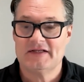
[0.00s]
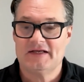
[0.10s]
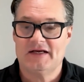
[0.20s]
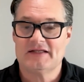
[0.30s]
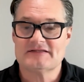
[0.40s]

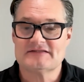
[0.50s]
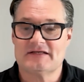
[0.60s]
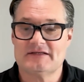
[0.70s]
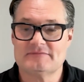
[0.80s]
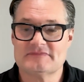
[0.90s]
other
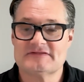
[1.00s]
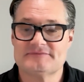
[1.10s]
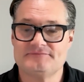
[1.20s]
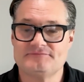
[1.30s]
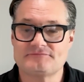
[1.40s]
times,
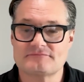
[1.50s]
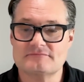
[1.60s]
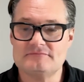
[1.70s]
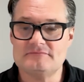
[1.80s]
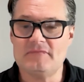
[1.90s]

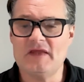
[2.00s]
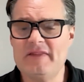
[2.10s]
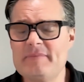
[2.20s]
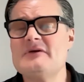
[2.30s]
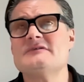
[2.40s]

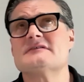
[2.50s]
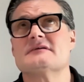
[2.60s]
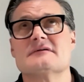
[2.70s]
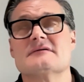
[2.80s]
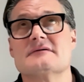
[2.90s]
the most
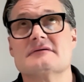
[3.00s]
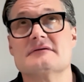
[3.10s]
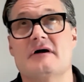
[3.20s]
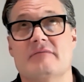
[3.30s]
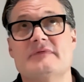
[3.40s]

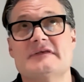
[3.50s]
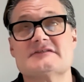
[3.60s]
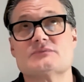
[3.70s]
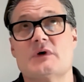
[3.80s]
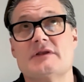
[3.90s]

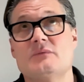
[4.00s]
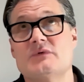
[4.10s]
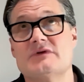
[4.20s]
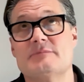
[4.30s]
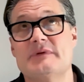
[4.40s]
obvious one
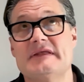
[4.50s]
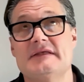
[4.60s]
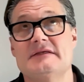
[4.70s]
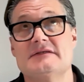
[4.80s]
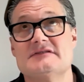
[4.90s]
would
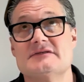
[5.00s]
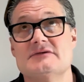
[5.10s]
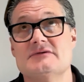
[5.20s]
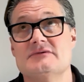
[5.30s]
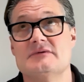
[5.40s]
be
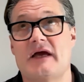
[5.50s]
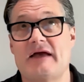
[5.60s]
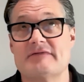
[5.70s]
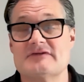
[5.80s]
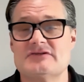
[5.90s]
to
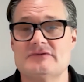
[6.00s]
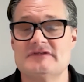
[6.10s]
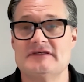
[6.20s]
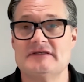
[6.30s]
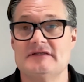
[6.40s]
have a
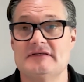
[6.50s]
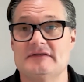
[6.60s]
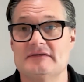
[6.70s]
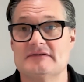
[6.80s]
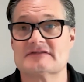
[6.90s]
2D
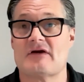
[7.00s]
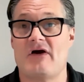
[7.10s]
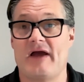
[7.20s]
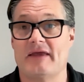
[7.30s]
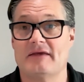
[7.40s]

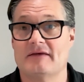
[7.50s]
sky